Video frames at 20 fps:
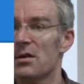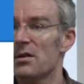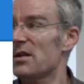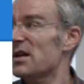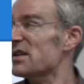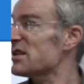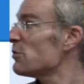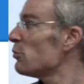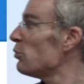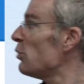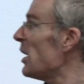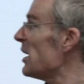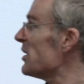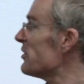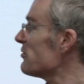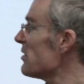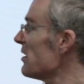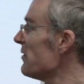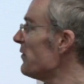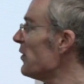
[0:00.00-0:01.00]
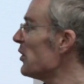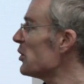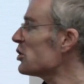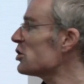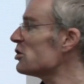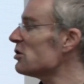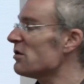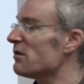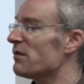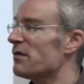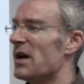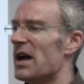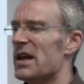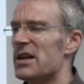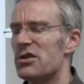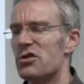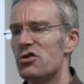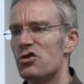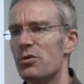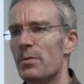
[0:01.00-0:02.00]
That's a widescreen version of
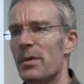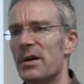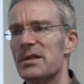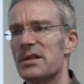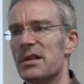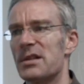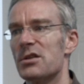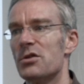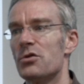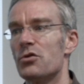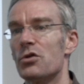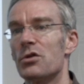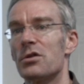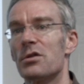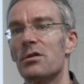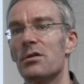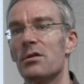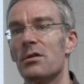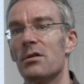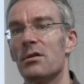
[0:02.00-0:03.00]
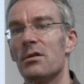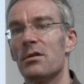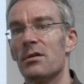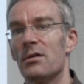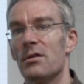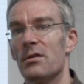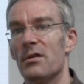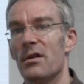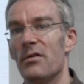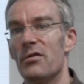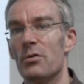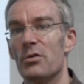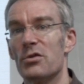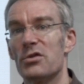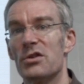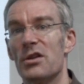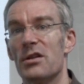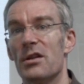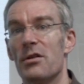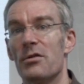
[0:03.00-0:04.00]
800 by 600, if you want
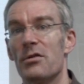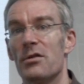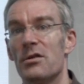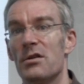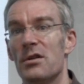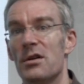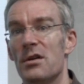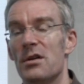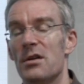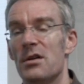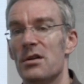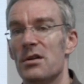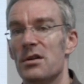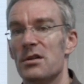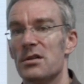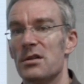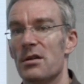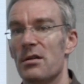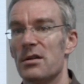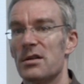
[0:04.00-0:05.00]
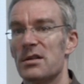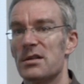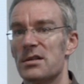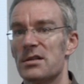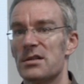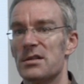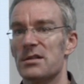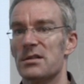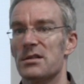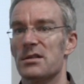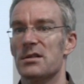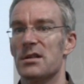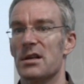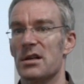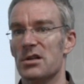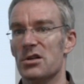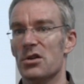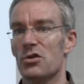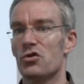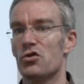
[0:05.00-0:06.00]
to know. So it's
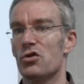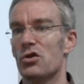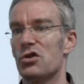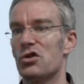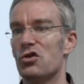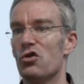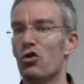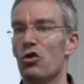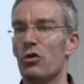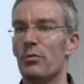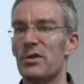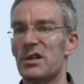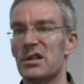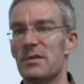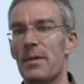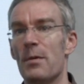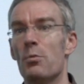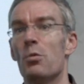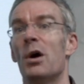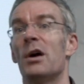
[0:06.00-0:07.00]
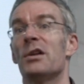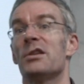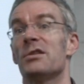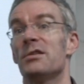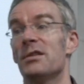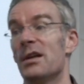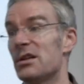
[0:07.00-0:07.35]
600 tall, but it's a bit wider than